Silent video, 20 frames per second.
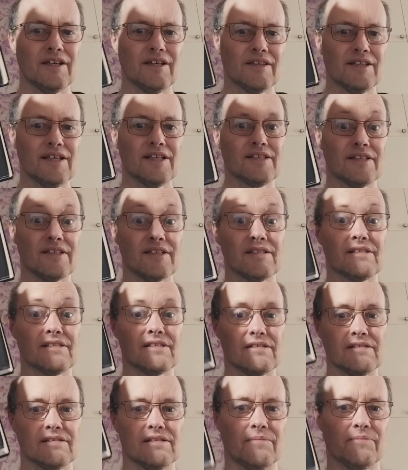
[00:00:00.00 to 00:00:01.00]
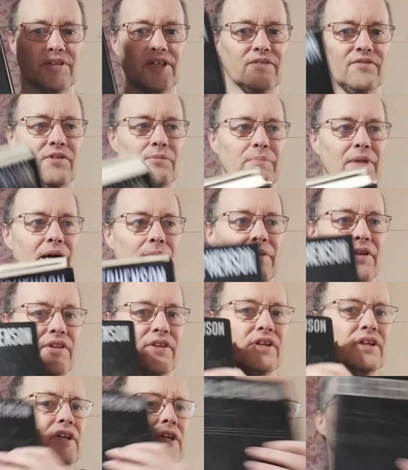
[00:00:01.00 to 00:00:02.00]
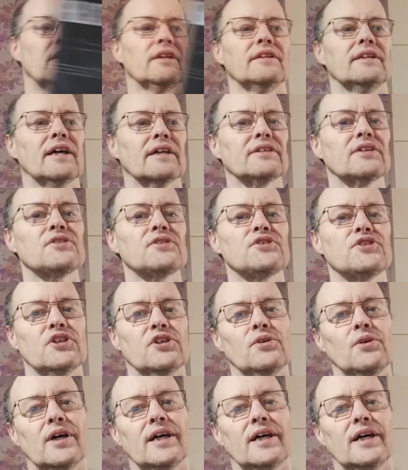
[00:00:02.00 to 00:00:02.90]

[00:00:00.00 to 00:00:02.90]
This is something of a mammoth. The other two I